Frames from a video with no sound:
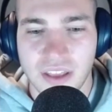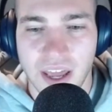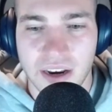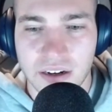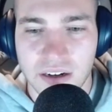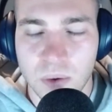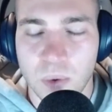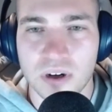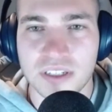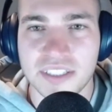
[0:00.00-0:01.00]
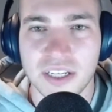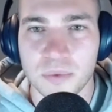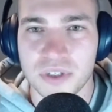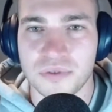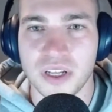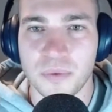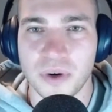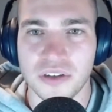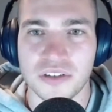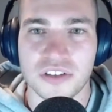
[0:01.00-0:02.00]
that quarantine was really
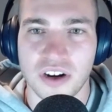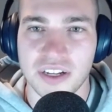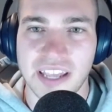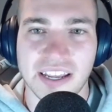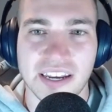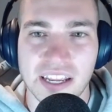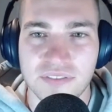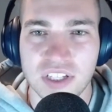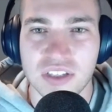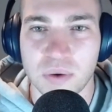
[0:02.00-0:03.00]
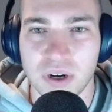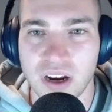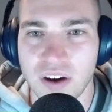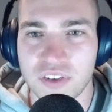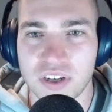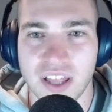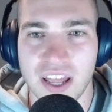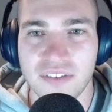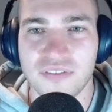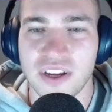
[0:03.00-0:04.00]
when you started taking inventory of your
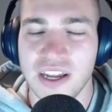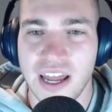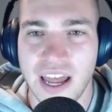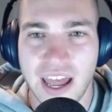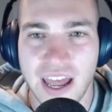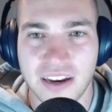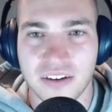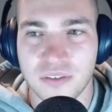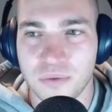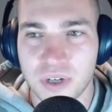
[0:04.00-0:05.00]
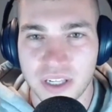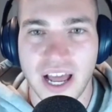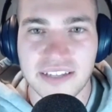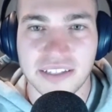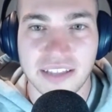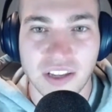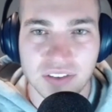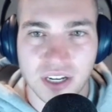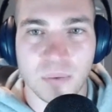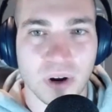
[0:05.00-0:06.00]
life and realizing that you
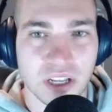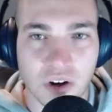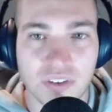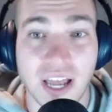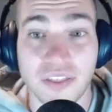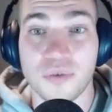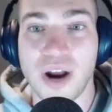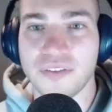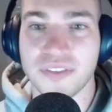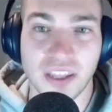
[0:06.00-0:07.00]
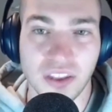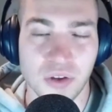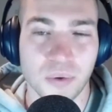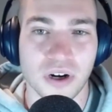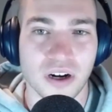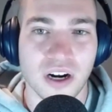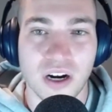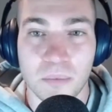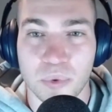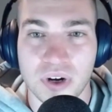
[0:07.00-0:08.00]
didn't want to go down the route that you were
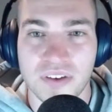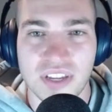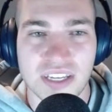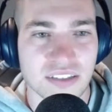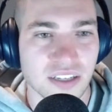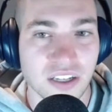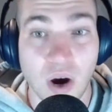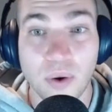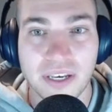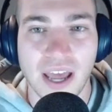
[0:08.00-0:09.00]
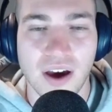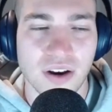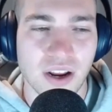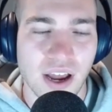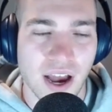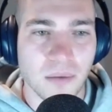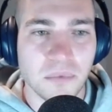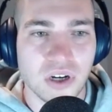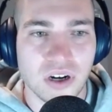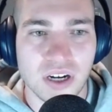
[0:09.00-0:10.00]
previously going down. I'm
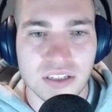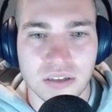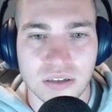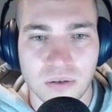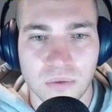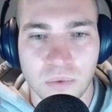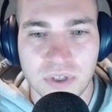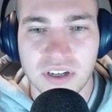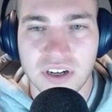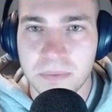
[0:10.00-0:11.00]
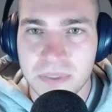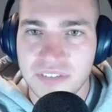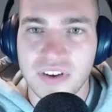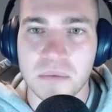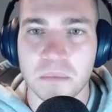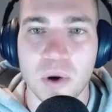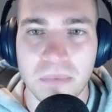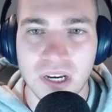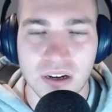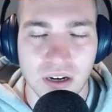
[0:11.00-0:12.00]
curious was there a specific
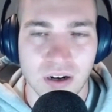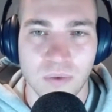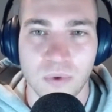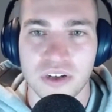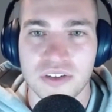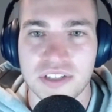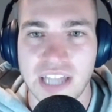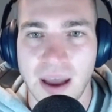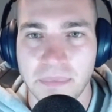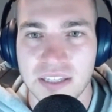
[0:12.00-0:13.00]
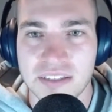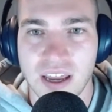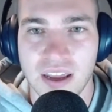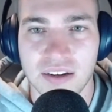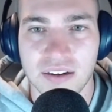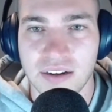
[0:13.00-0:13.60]
moment where you stopped and said,